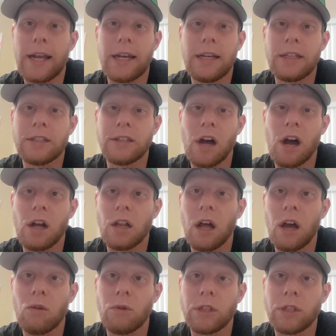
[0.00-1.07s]
He's a
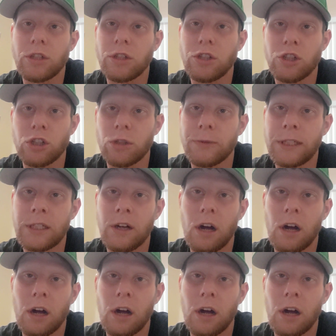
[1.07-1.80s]
la Richard Sherman,